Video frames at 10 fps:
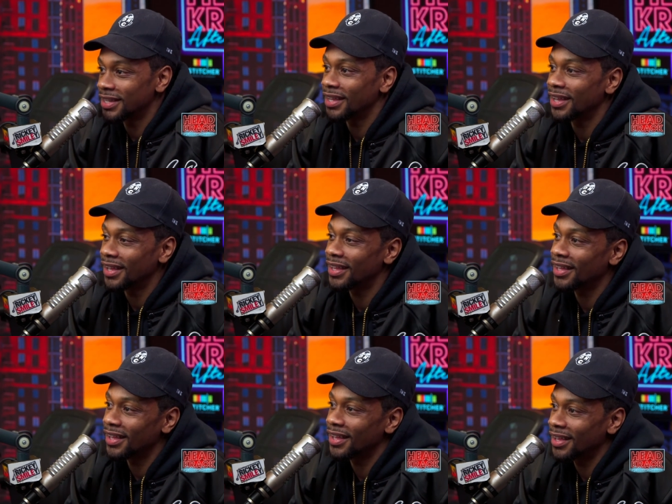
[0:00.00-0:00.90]
Yeah, yeah,
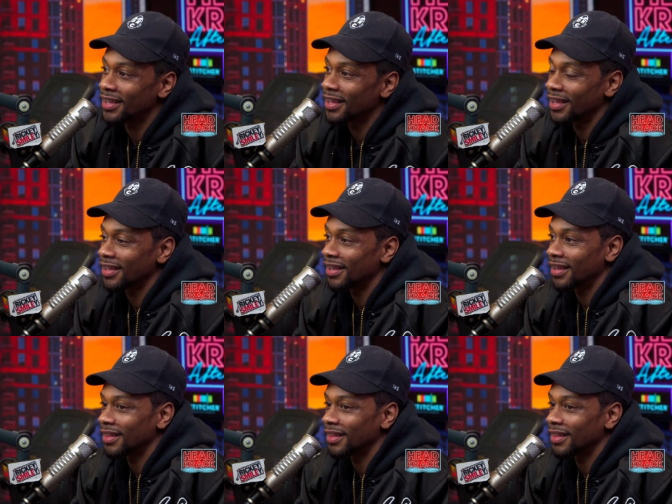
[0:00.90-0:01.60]
yeah, yeah, yeah.